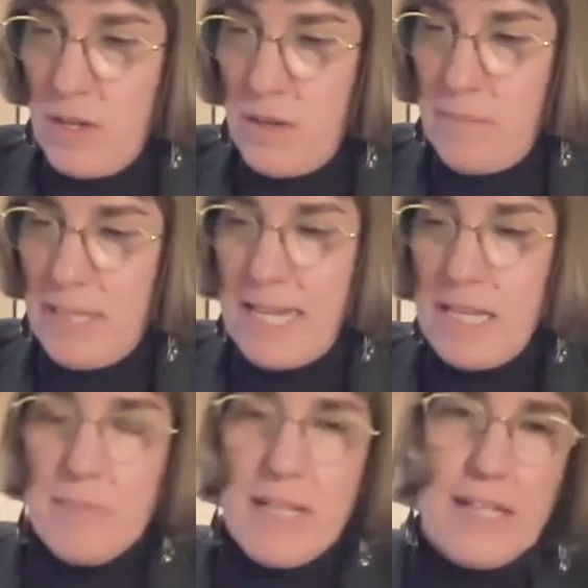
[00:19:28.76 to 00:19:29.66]

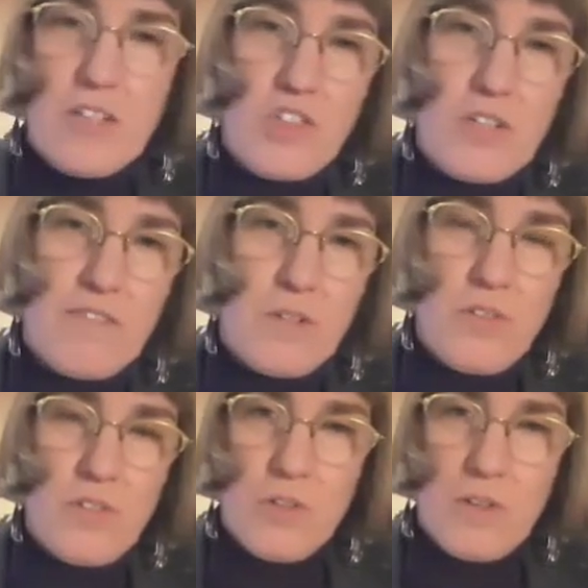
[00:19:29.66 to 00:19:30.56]
Millennium Collection of
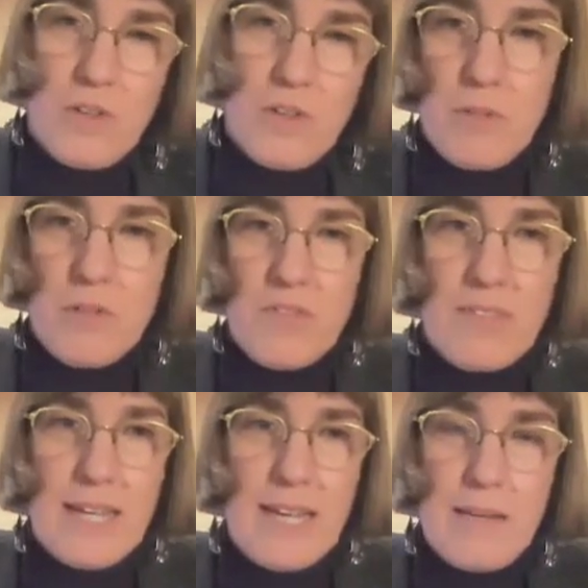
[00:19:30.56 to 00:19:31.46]
Old Ukrainian Books
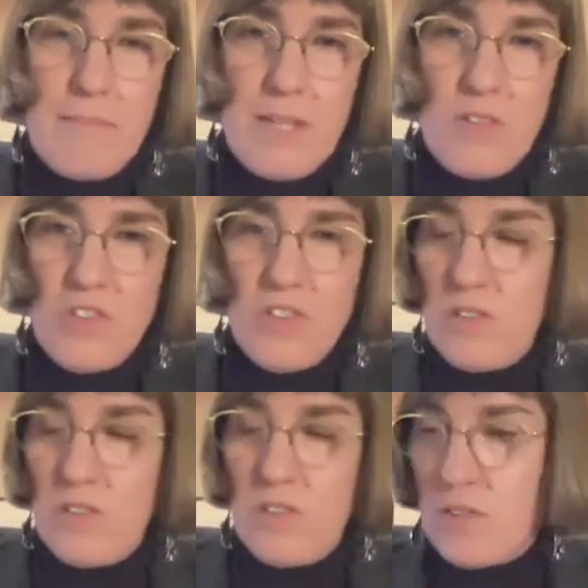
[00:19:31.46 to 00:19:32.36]
that I had
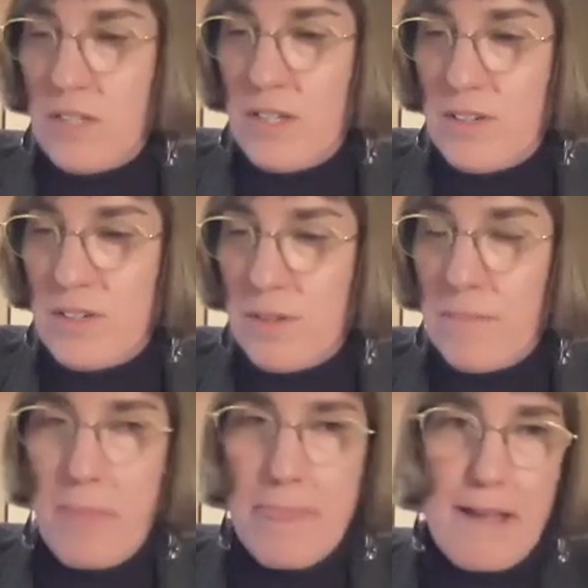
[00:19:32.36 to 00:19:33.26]
mentioned earlier.
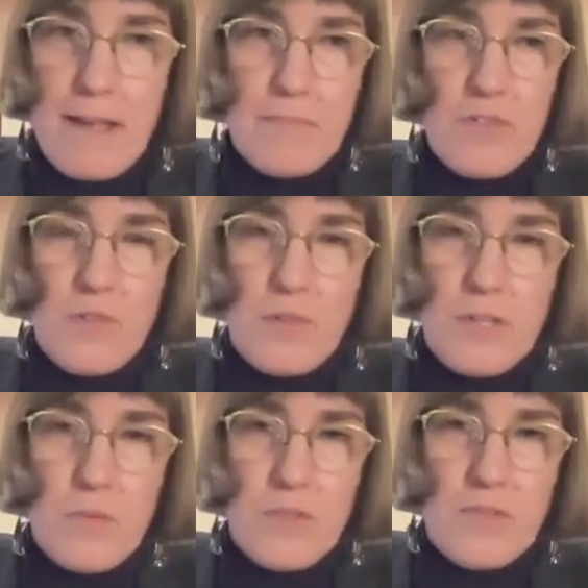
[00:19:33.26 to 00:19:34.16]
So
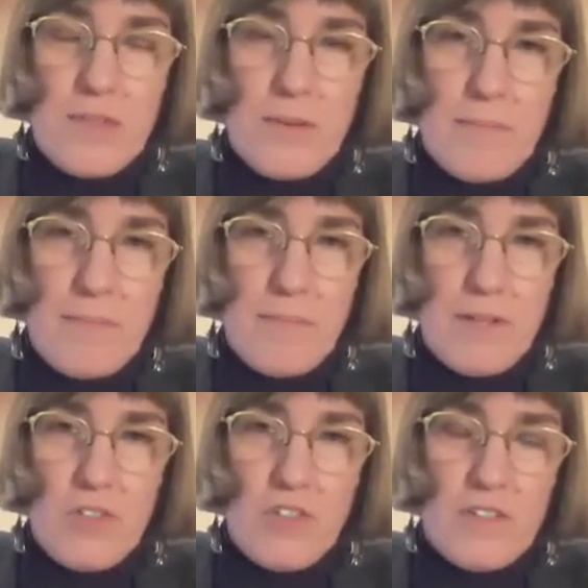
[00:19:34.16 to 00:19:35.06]
it was a
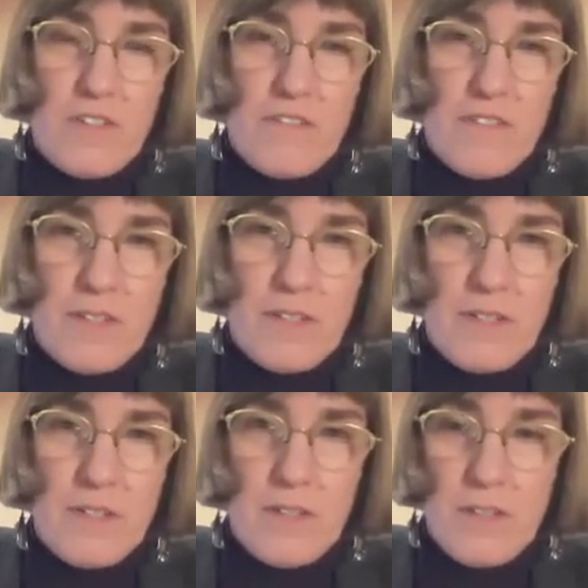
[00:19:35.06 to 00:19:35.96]
bunch of
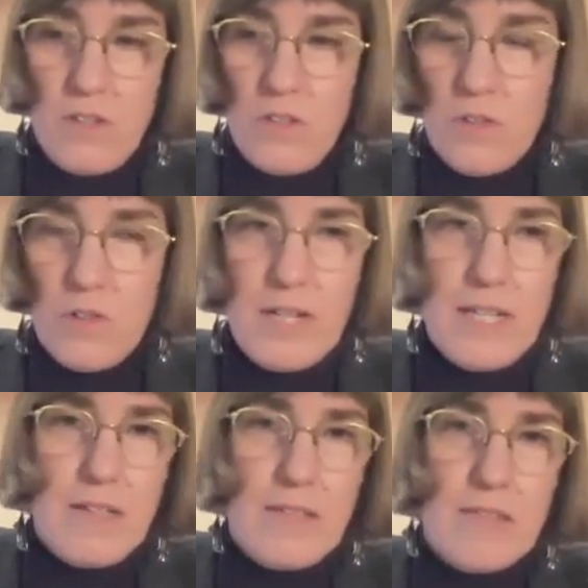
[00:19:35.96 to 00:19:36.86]

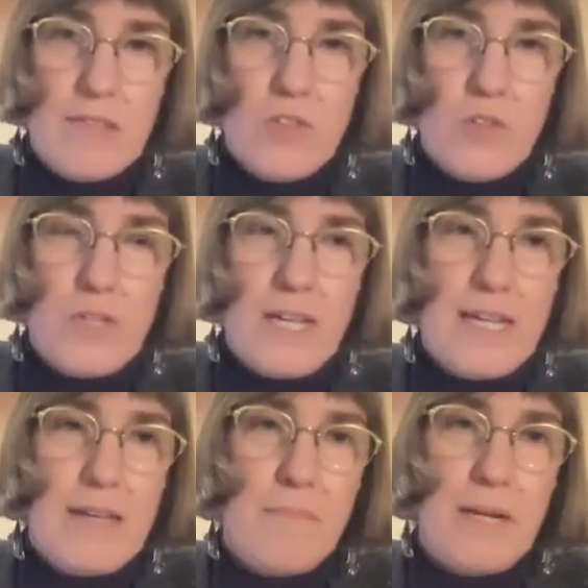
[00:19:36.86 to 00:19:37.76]
Ukrainians
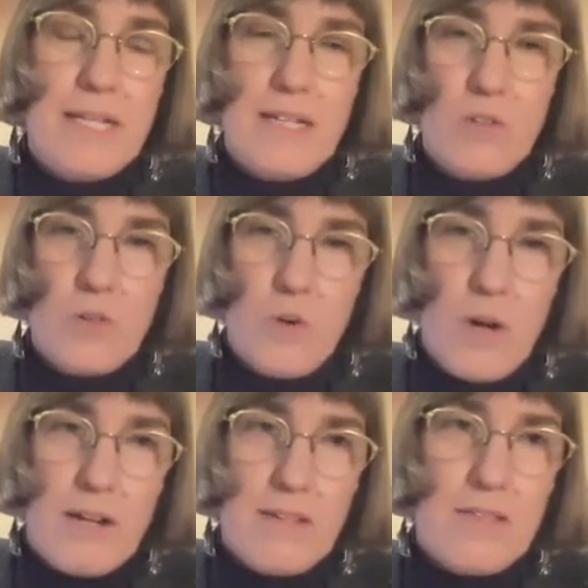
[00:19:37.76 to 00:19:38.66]
donated money to
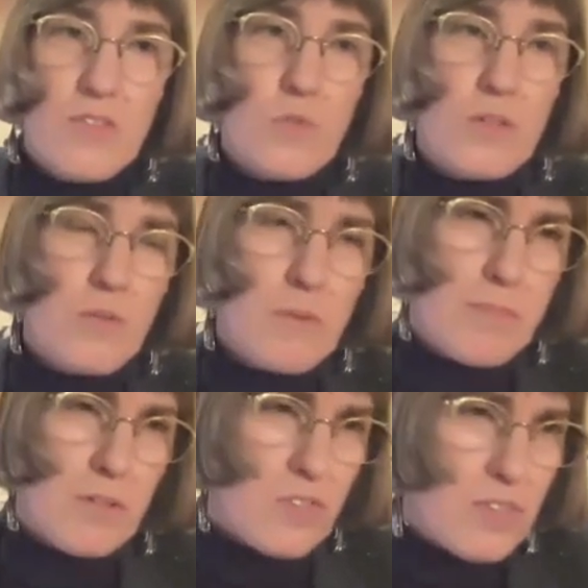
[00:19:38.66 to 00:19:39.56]
acquire these 21
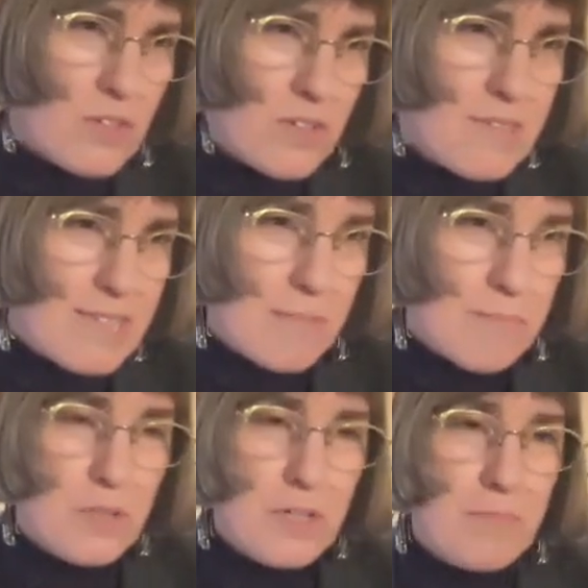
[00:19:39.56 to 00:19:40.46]
books. So there is a
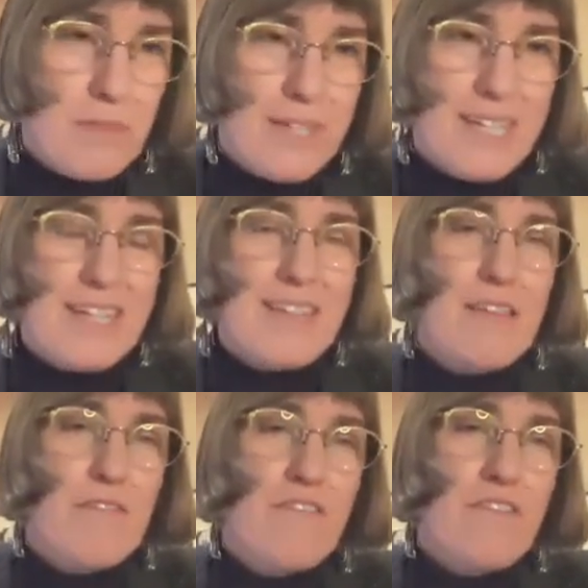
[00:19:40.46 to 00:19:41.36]
book plate at
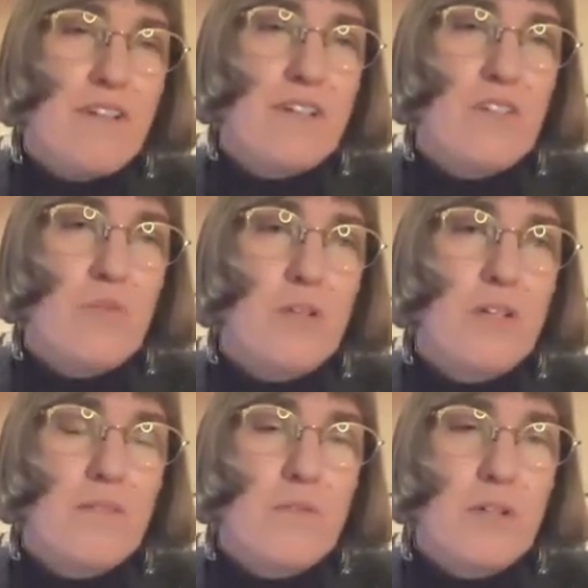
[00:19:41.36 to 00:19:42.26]
the front where